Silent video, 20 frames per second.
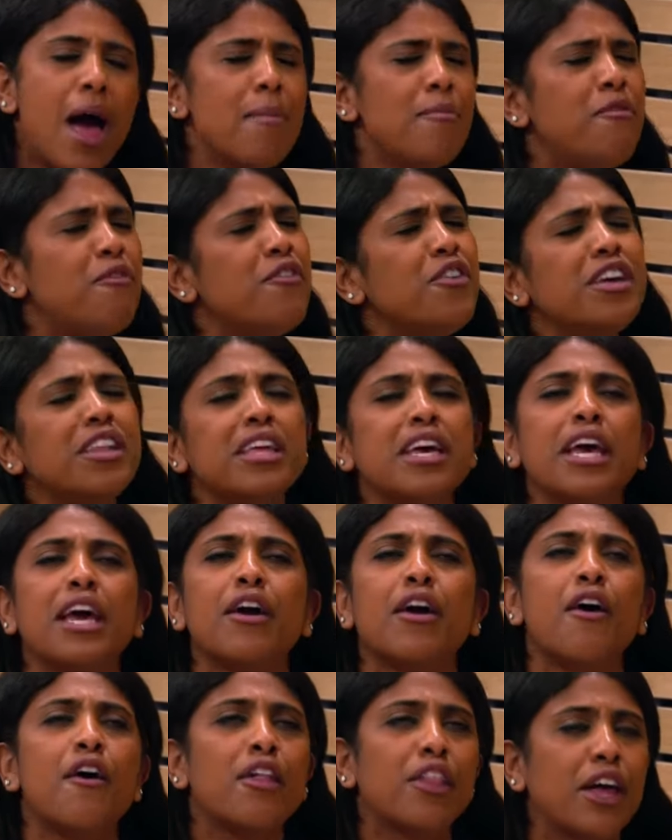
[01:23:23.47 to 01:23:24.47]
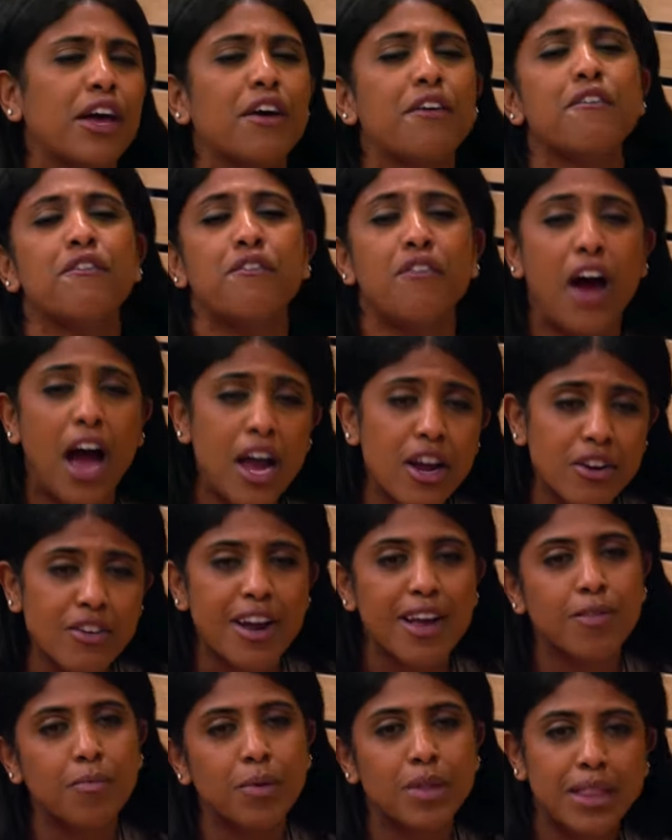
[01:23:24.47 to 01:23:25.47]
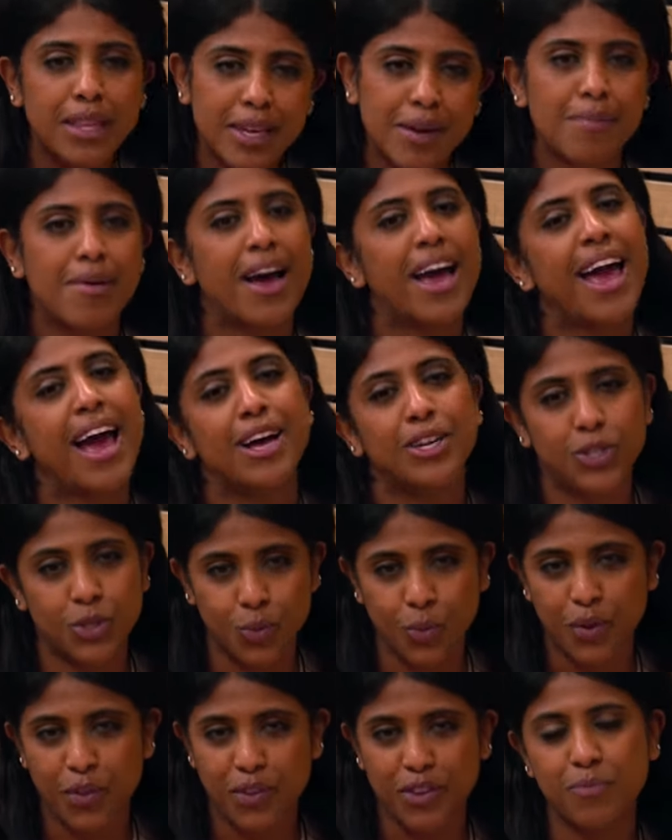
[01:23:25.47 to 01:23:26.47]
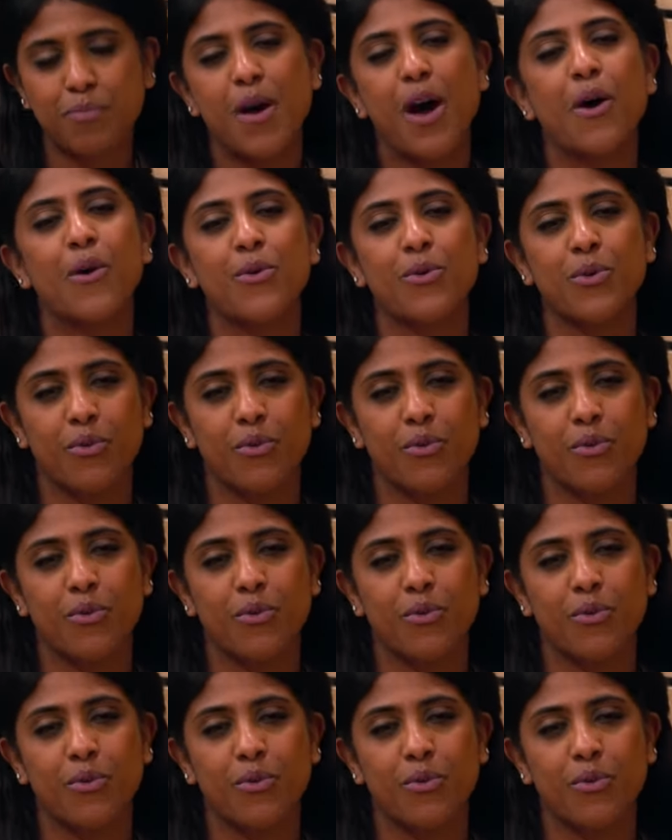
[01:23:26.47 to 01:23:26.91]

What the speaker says: I'm feeling like a fire has been lit in my ass to win this power